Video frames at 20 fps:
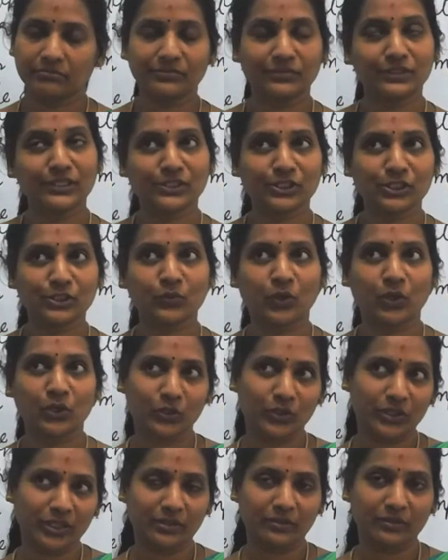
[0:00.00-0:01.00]
This is
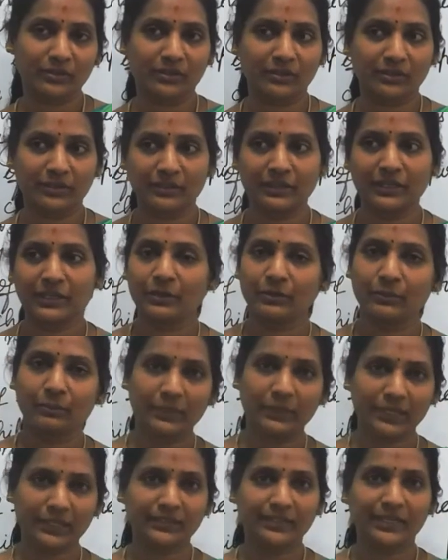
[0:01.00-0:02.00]
what you can
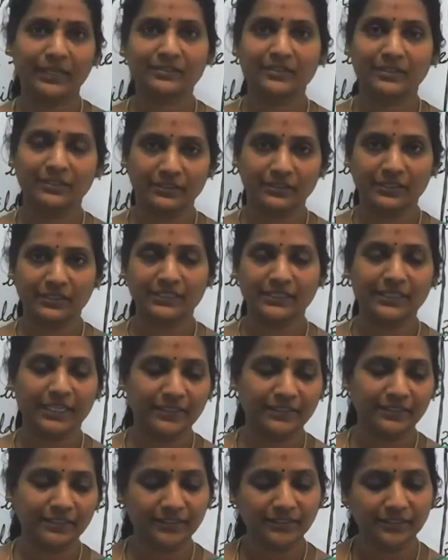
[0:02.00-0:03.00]
make it as a
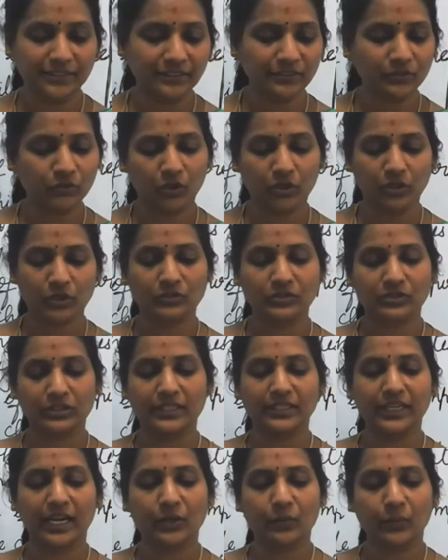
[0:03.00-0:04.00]
sentence, or
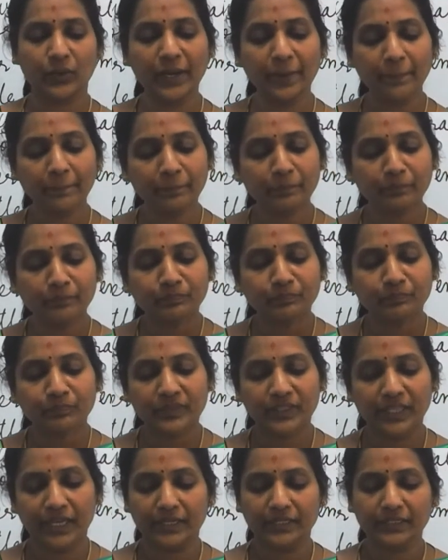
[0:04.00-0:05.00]
that way.
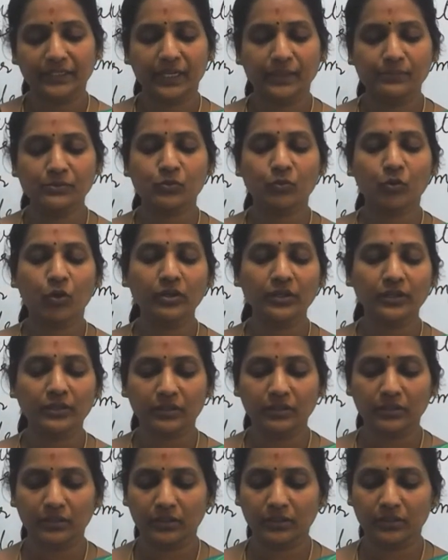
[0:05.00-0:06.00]
Then comes
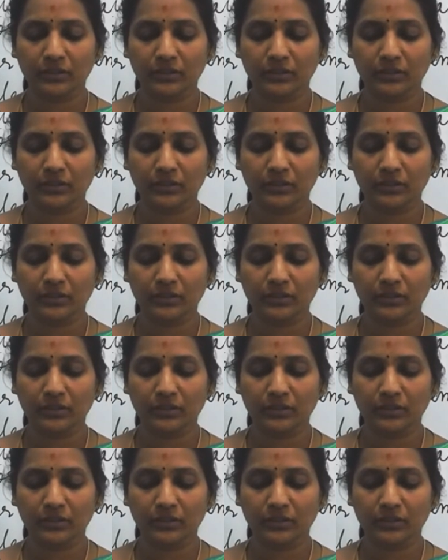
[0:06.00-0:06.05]
what?